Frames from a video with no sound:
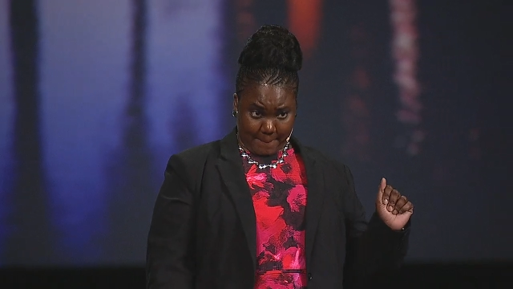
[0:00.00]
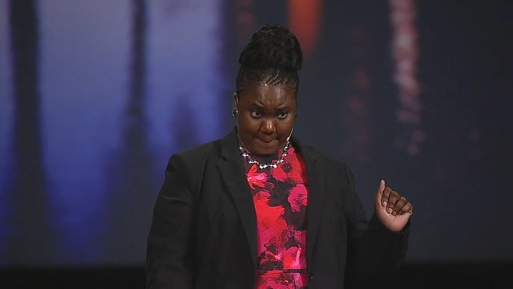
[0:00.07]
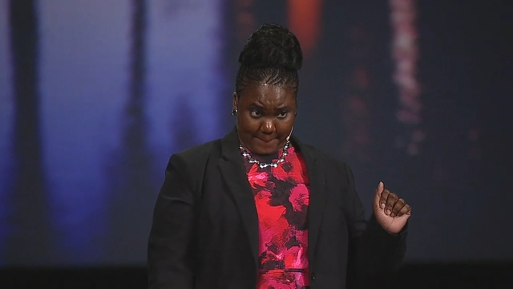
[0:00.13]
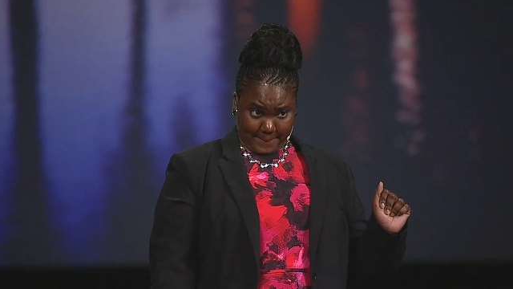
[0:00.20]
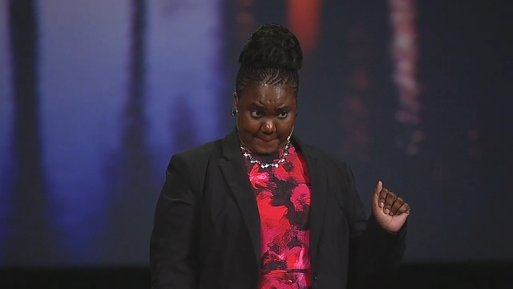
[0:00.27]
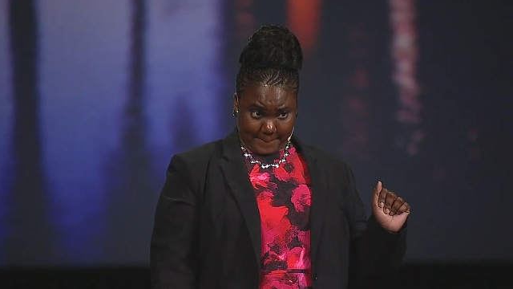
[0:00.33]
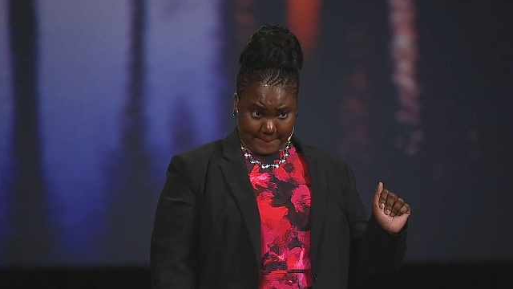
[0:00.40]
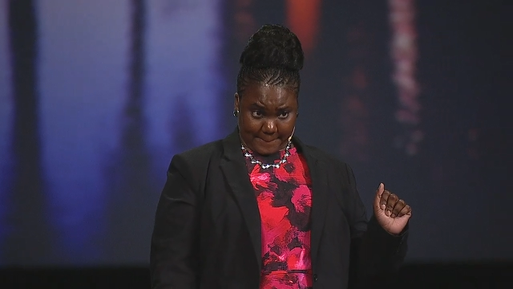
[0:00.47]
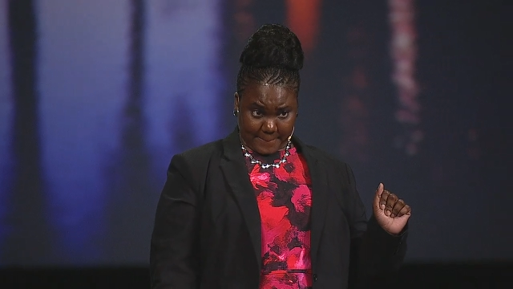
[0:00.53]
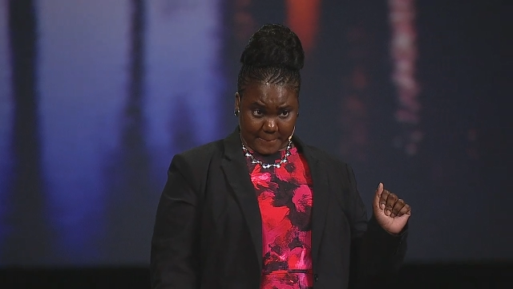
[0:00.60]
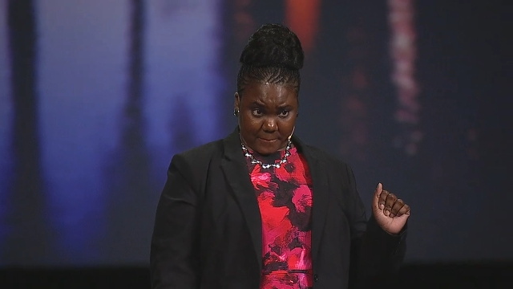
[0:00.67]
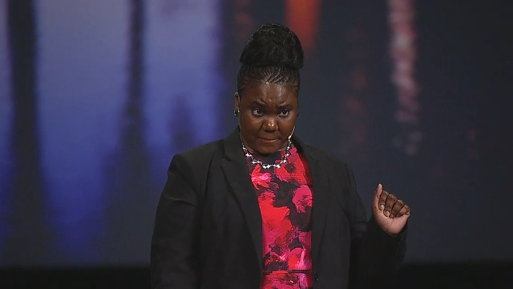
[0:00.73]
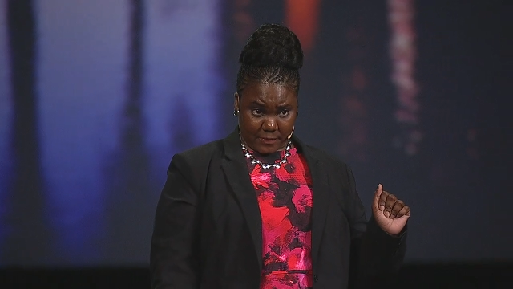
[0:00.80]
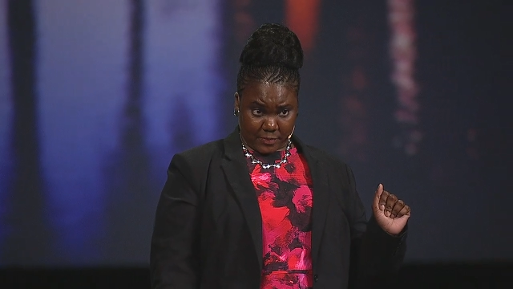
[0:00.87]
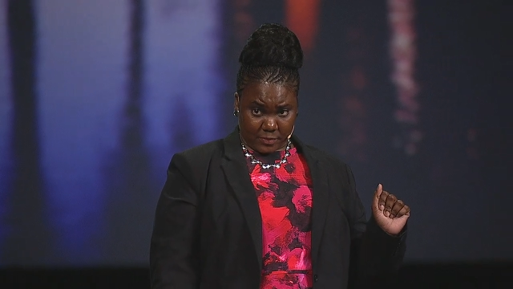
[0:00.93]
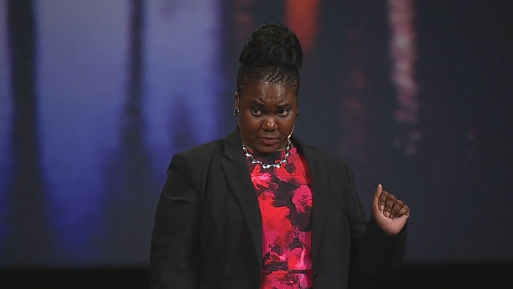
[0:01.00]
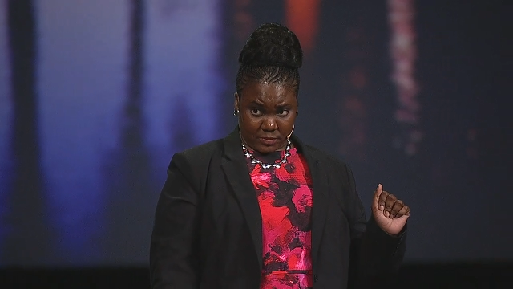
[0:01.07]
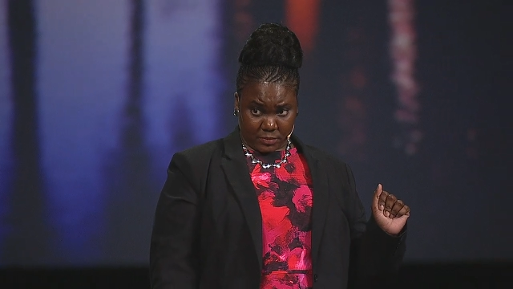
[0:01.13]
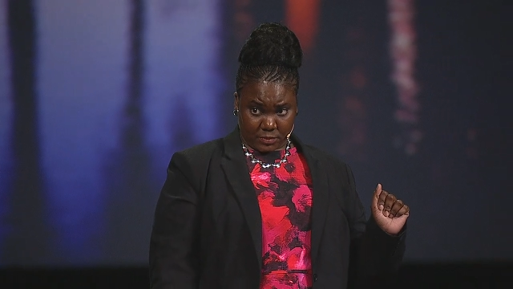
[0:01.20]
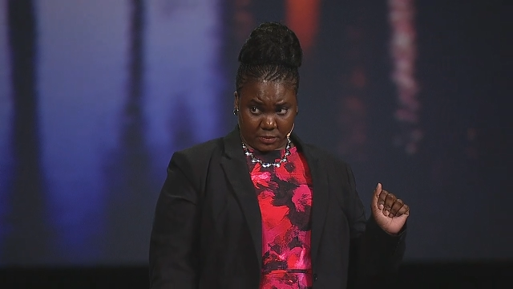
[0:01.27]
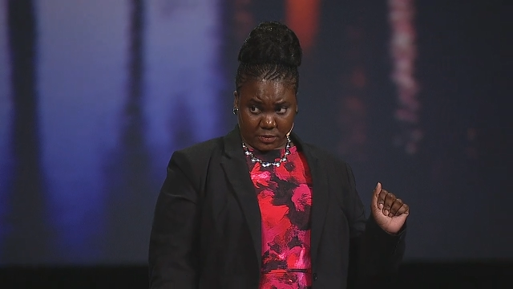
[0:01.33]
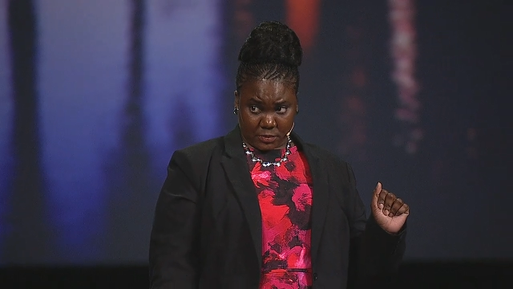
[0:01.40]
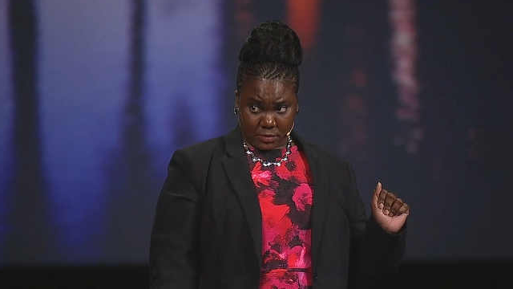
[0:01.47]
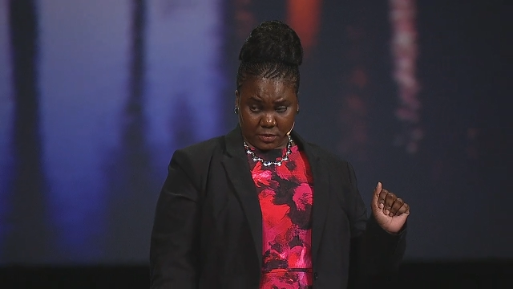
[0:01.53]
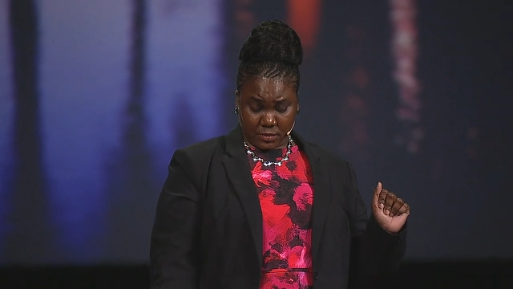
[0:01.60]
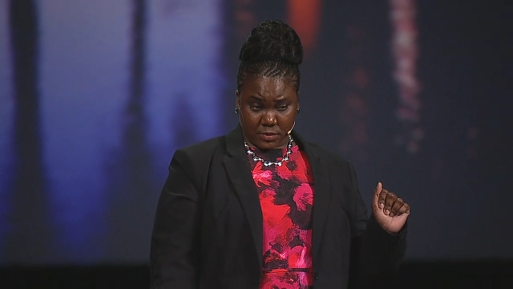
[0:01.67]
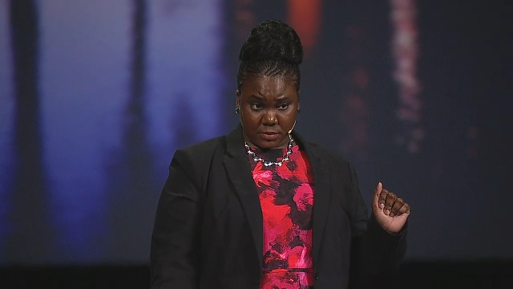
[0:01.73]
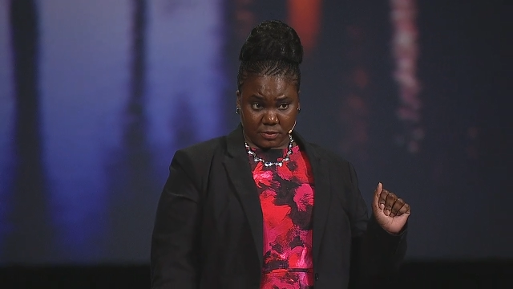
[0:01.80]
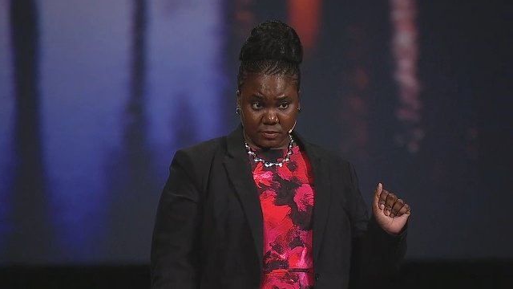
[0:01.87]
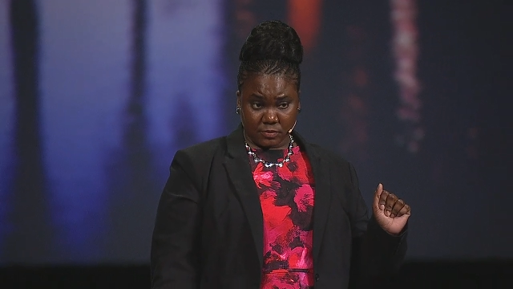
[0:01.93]

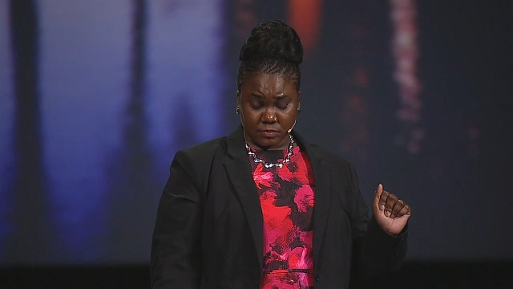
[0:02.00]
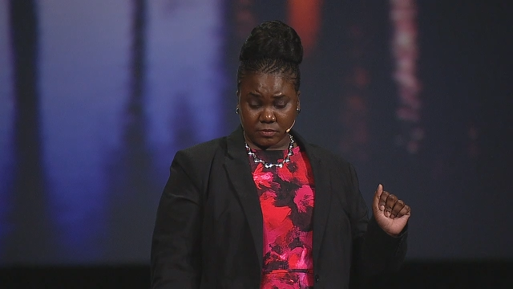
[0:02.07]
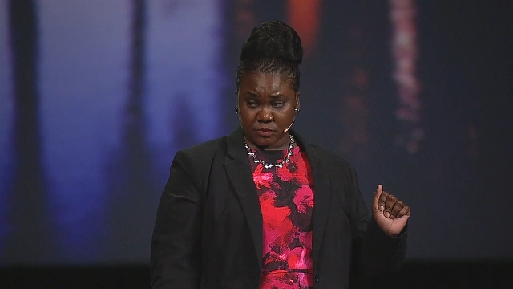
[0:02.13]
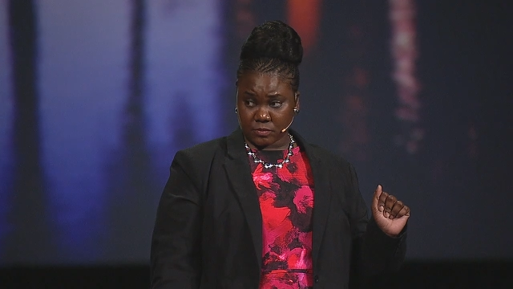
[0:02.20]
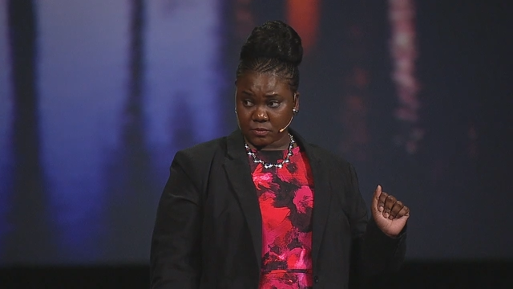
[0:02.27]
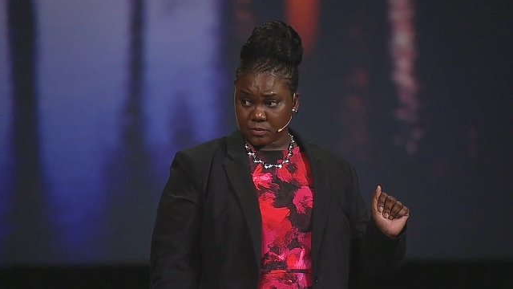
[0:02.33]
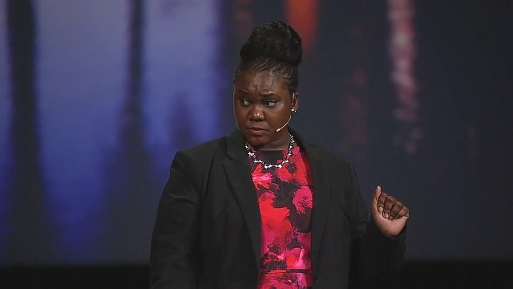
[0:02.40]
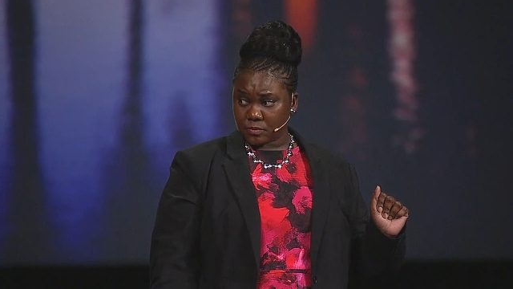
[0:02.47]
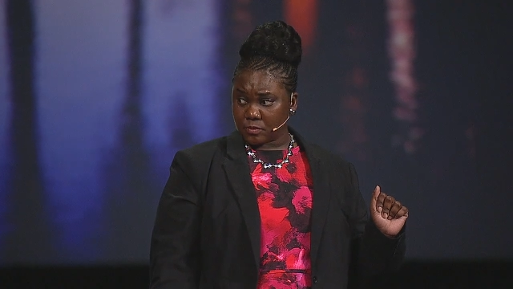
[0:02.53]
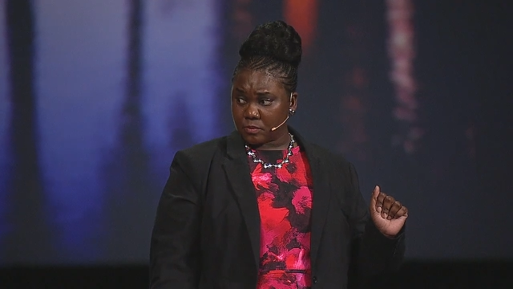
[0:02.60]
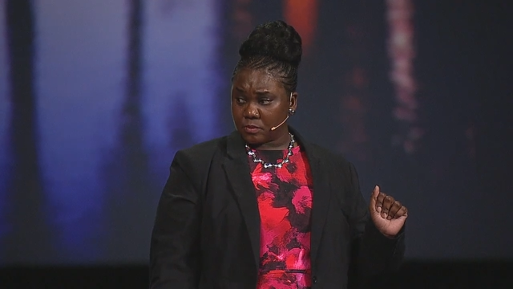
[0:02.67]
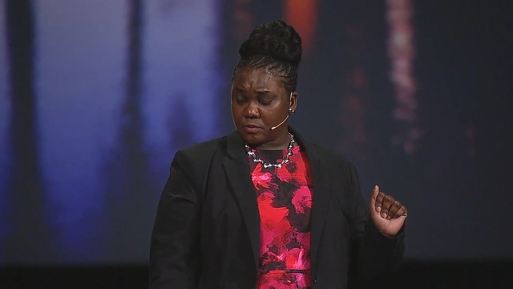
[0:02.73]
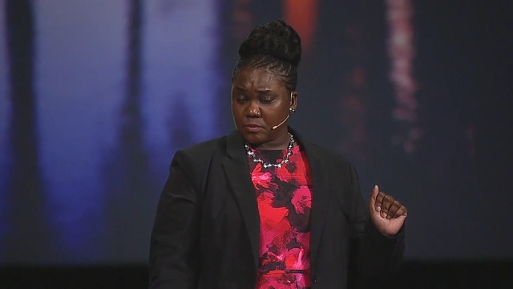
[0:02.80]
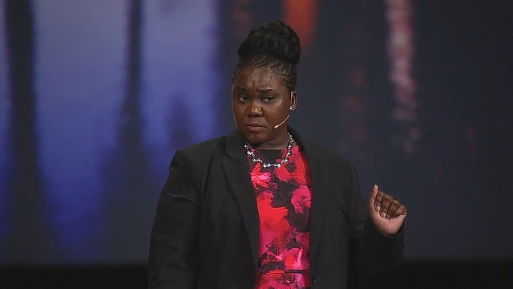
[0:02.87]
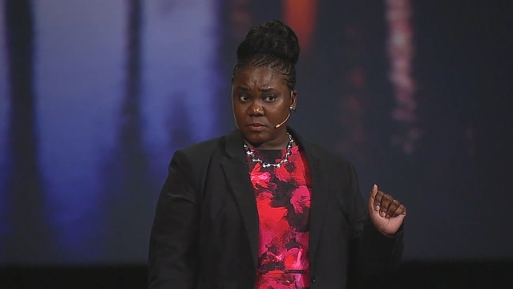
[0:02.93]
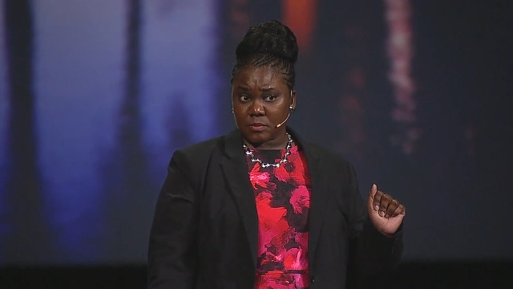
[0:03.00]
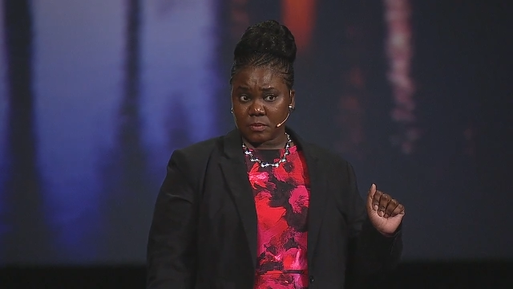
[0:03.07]
(no one is talking)